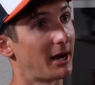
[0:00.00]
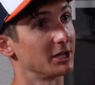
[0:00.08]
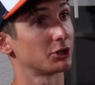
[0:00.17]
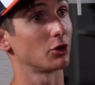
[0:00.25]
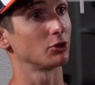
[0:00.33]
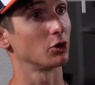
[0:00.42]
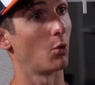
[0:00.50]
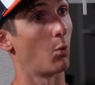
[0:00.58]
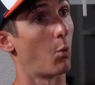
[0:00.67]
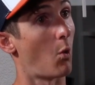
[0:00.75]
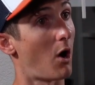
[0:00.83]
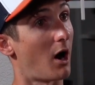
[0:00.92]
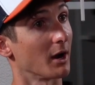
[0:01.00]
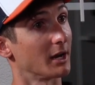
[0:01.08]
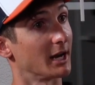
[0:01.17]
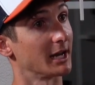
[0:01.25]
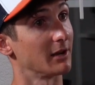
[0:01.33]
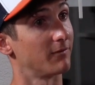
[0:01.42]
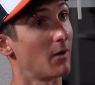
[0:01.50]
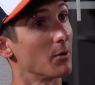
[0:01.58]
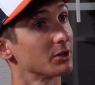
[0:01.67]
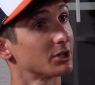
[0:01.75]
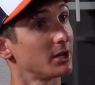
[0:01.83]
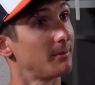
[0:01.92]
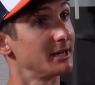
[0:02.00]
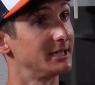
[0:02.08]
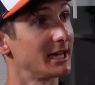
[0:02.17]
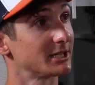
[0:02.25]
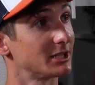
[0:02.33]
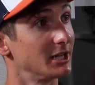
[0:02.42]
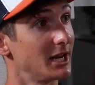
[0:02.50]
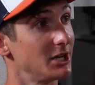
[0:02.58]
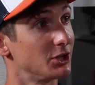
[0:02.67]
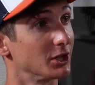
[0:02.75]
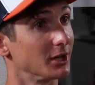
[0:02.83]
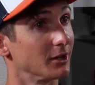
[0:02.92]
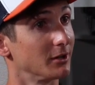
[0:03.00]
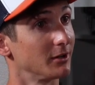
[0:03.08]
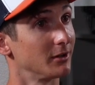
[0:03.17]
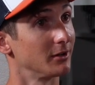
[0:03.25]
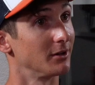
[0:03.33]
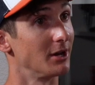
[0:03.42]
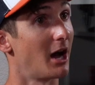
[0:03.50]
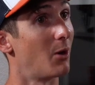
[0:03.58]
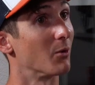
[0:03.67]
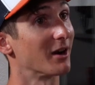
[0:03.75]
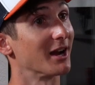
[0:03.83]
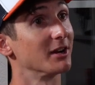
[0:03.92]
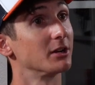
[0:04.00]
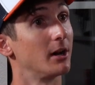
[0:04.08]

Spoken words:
I start to walk and I get focused on my destination, not where I'd